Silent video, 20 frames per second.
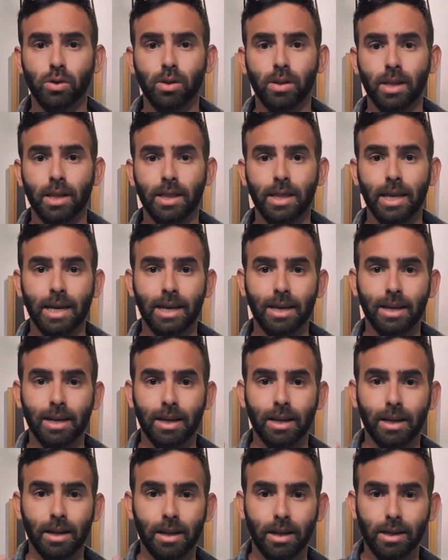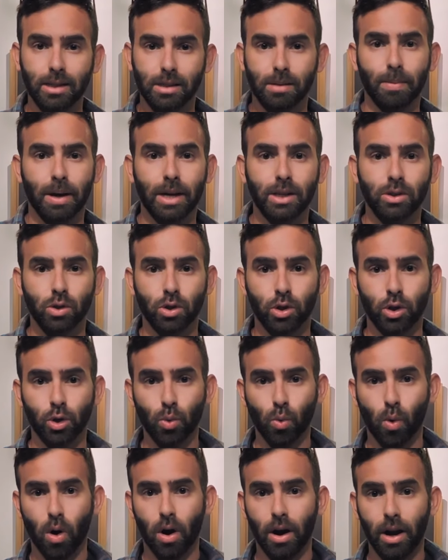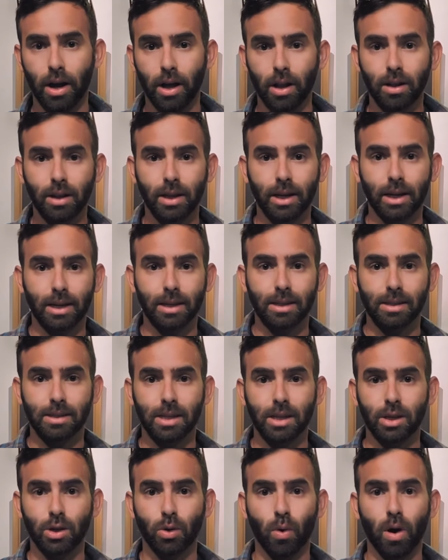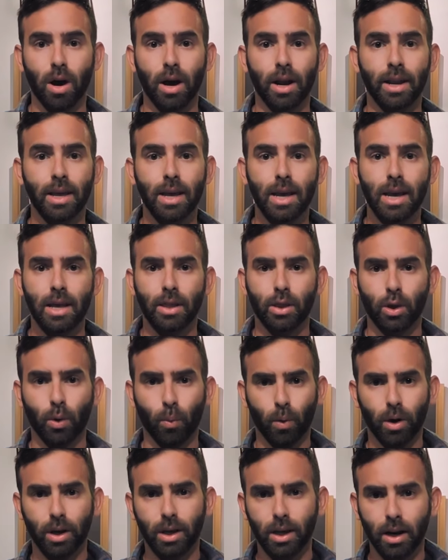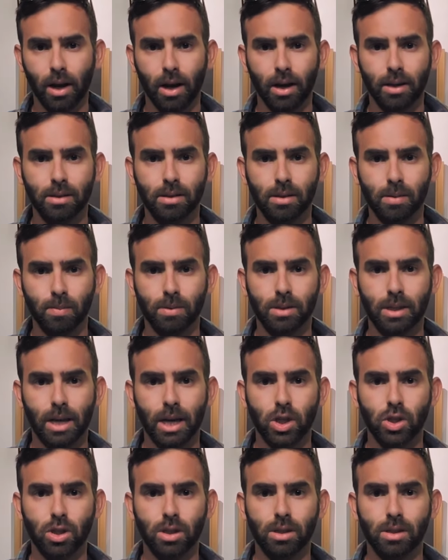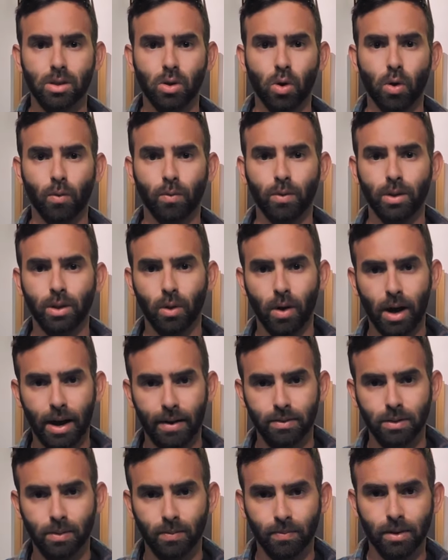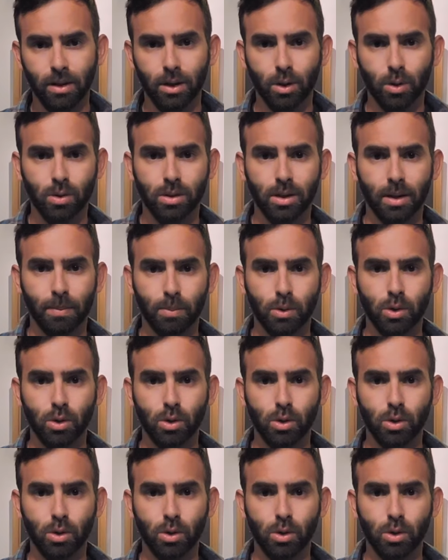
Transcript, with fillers: so that they can customize their URL and continue on. They're working on some sketches and hopefully they'll have some videos up